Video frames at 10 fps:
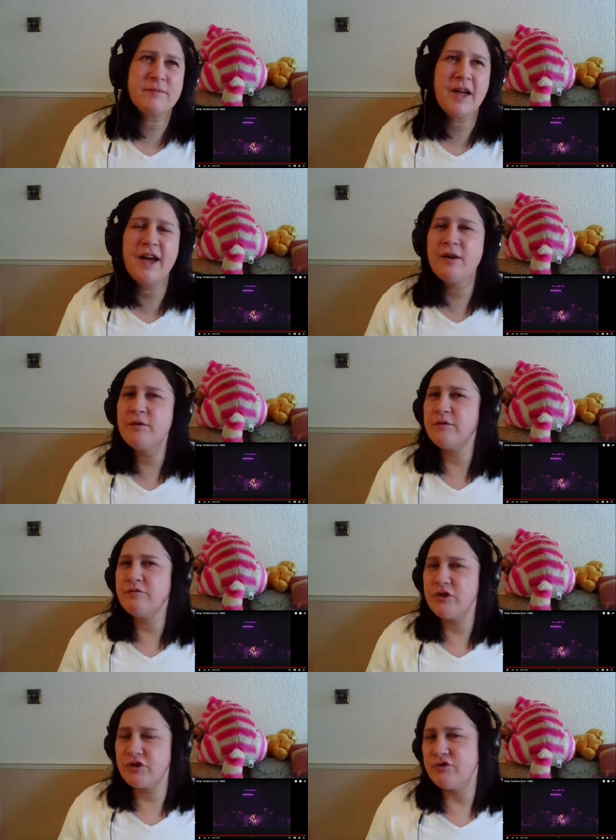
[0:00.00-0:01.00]
how
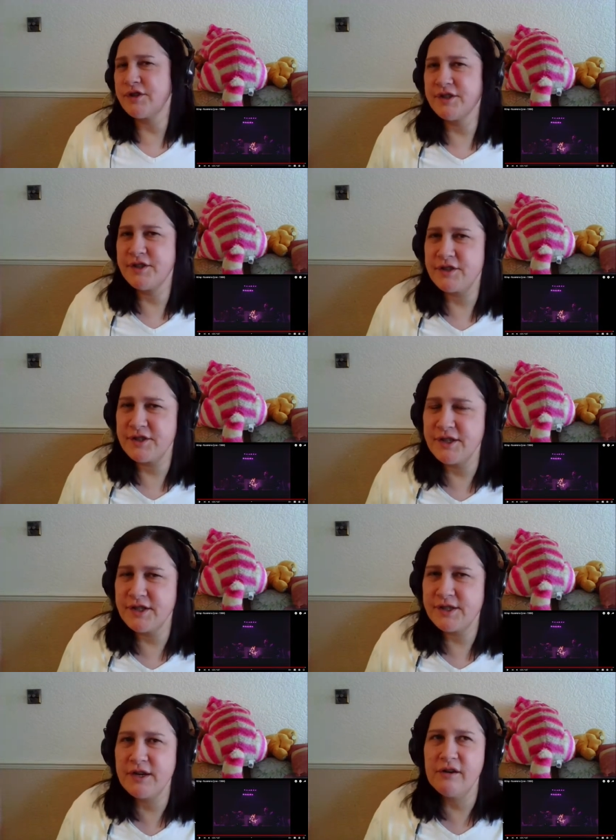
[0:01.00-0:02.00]
Russia is conducting
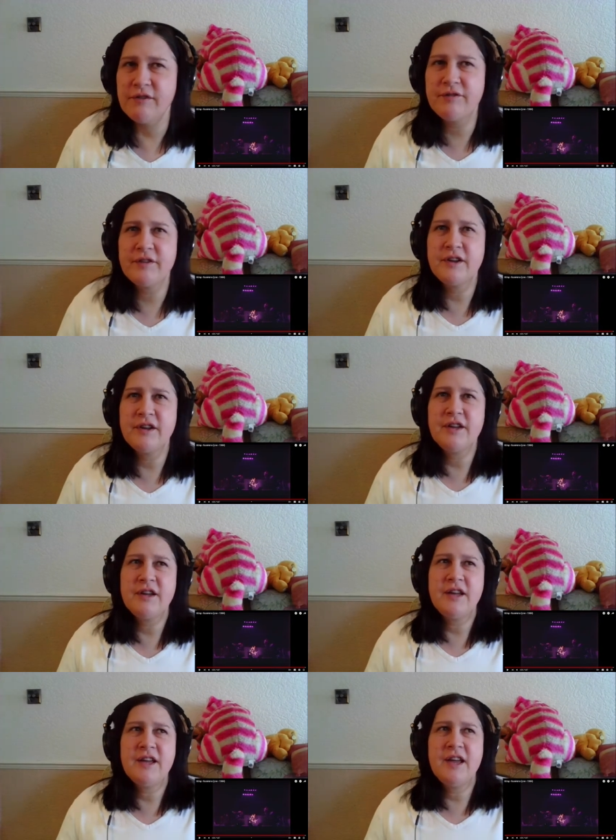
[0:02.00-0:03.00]
itself,
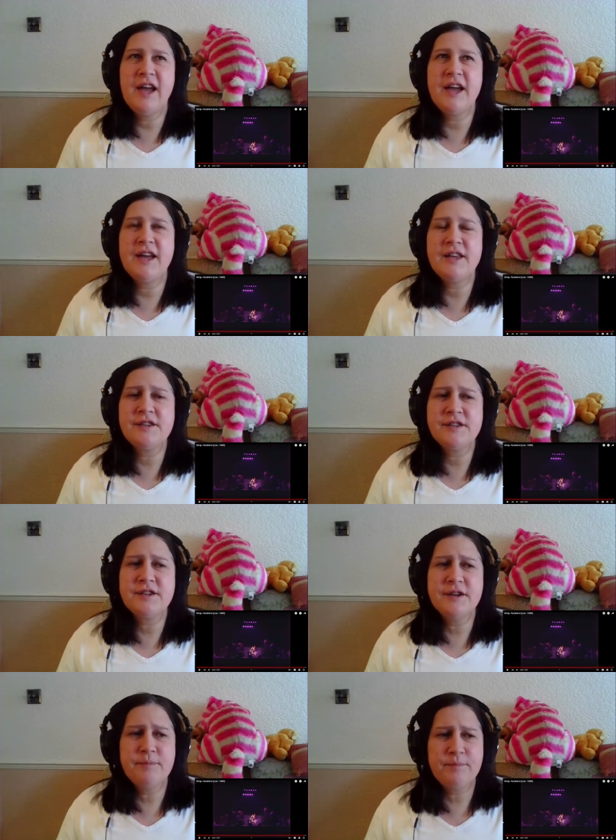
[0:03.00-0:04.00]
and
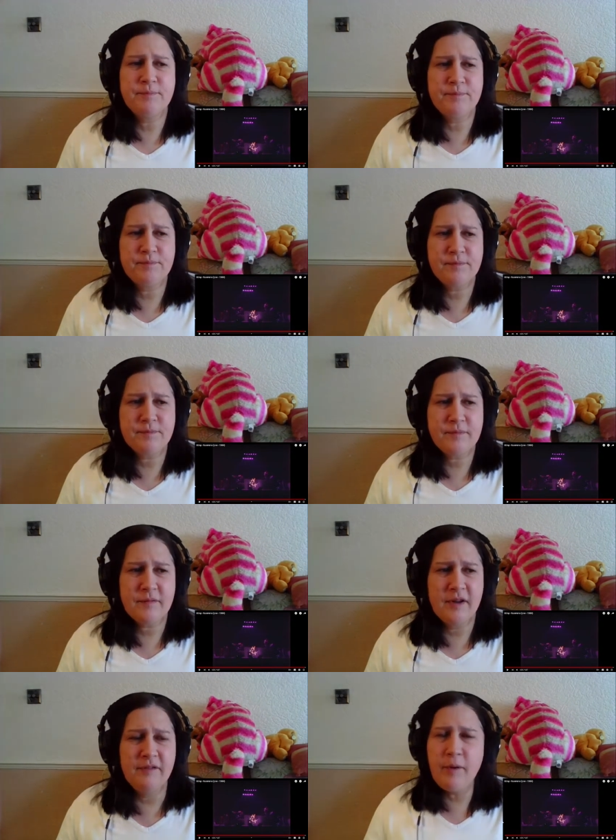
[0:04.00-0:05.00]
um,
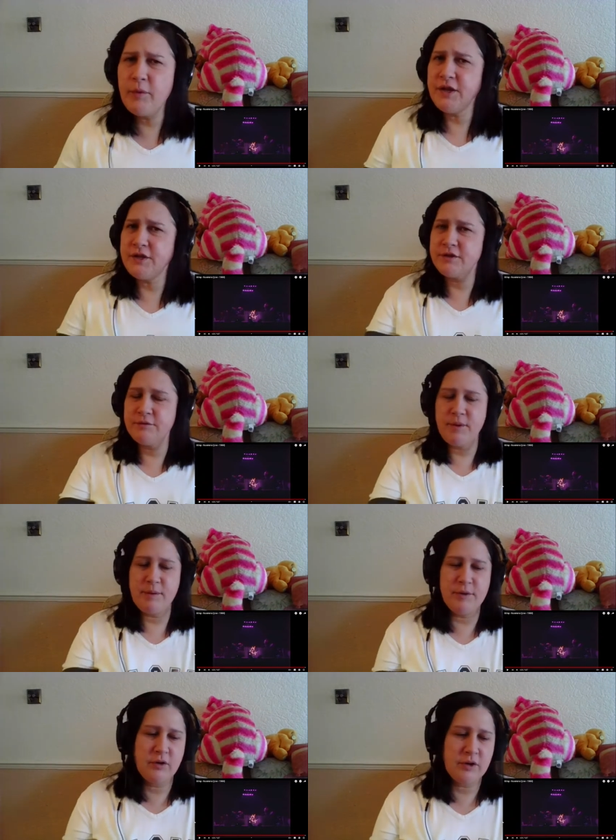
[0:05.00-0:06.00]
and then we need to
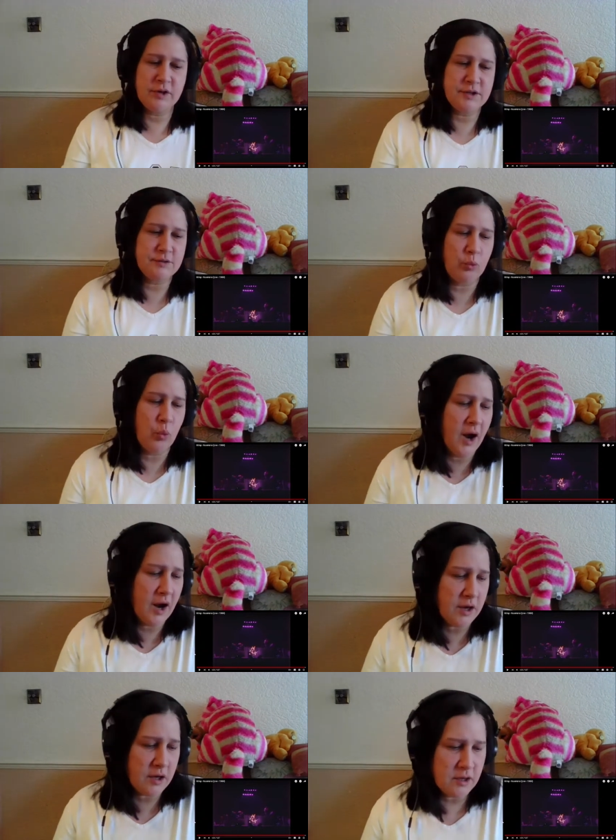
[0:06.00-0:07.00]
maybe look at
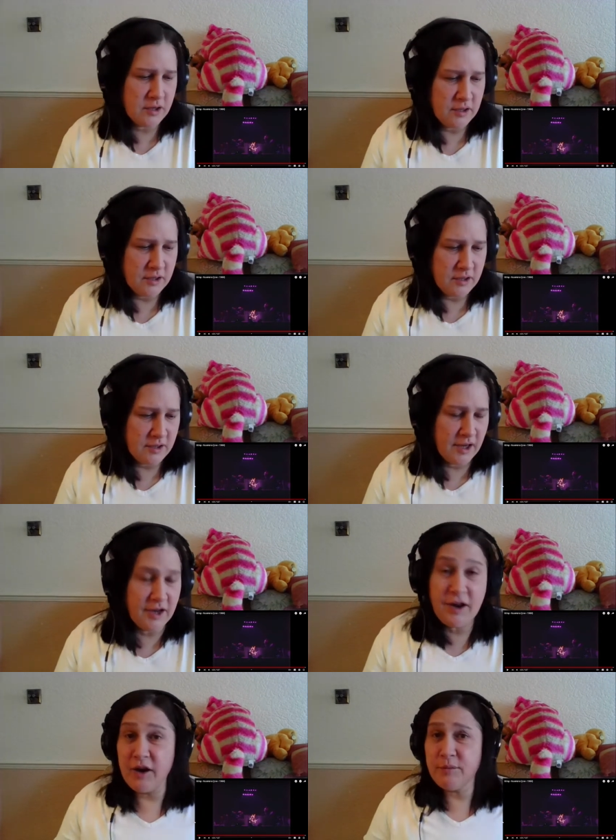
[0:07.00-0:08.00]
why,
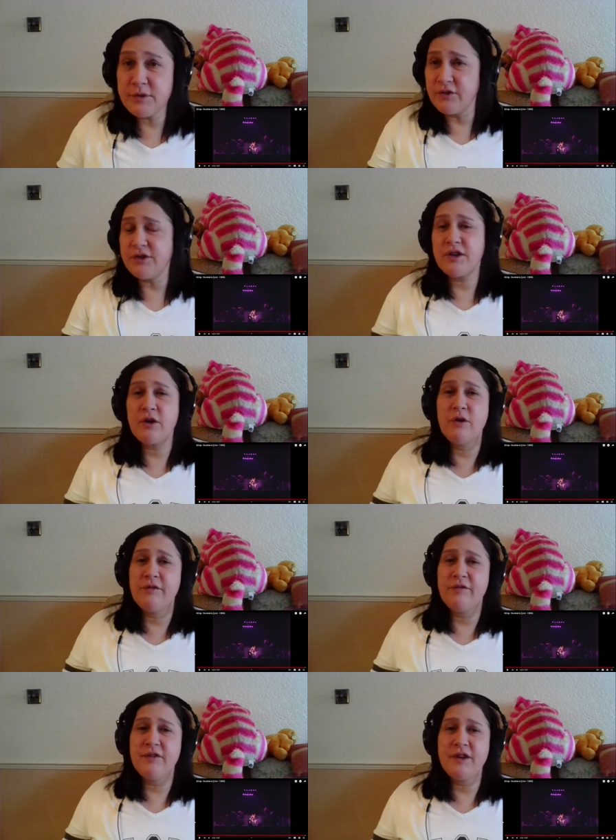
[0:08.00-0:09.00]
and, I'm sorry to go
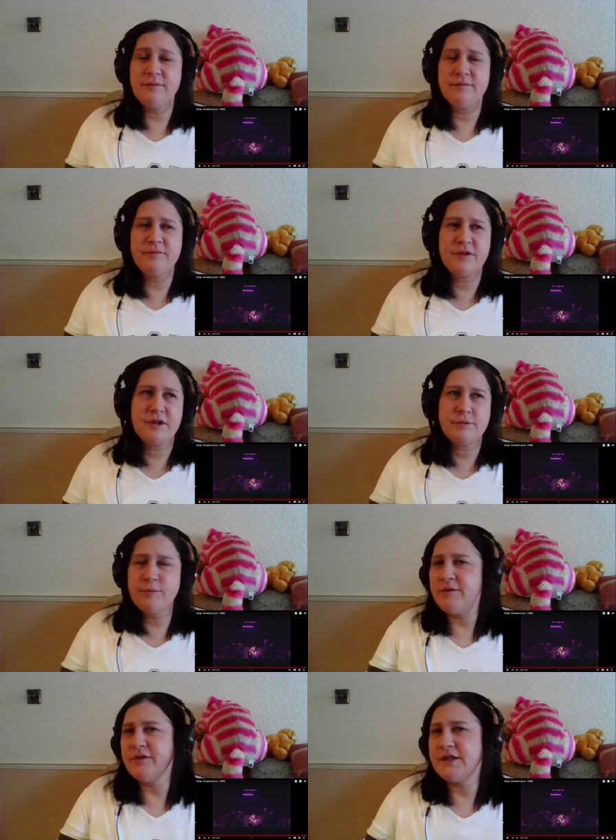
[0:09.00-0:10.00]
off the, because I
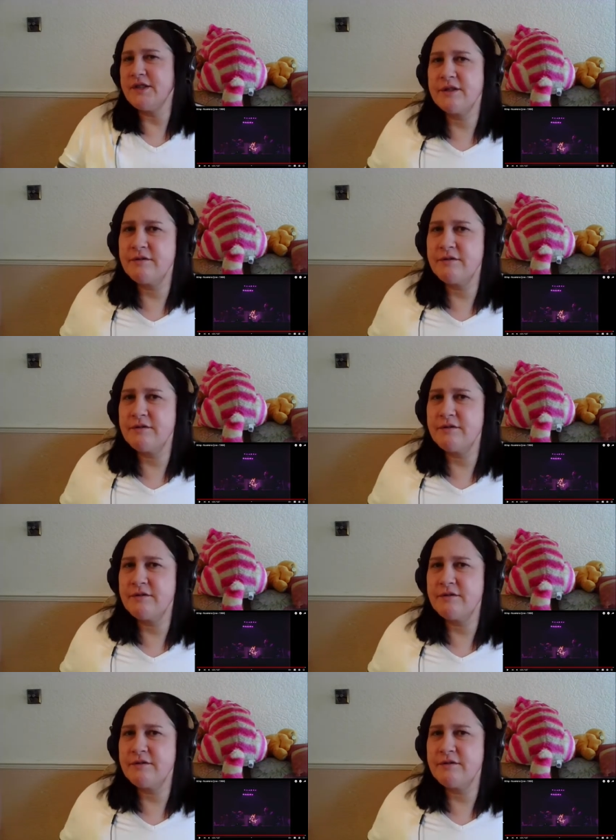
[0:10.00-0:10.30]
mean, this is a